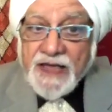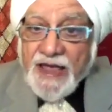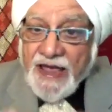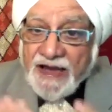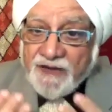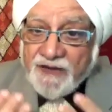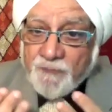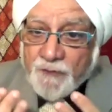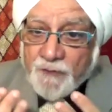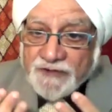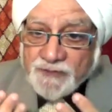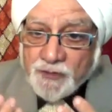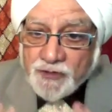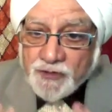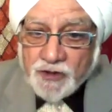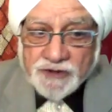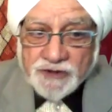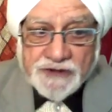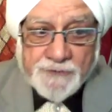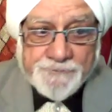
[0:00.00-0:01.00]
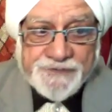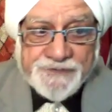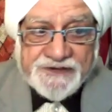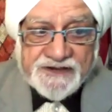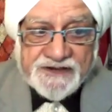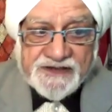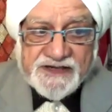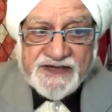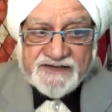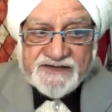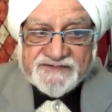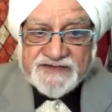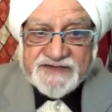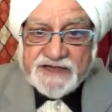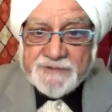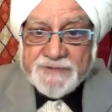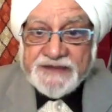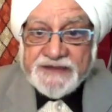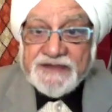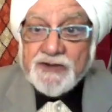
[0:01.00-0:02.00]
And when you're not competing against
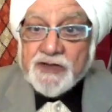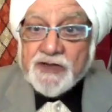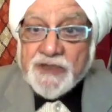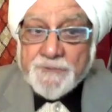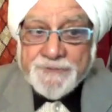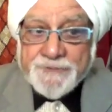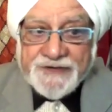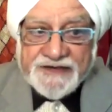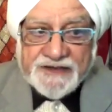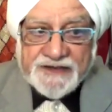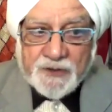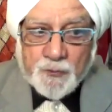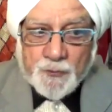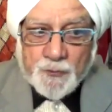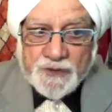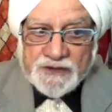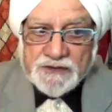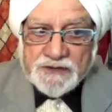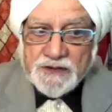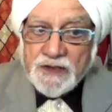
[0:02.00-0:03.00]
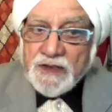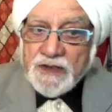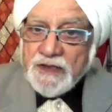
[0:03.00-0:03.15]
anybody, you're competing with.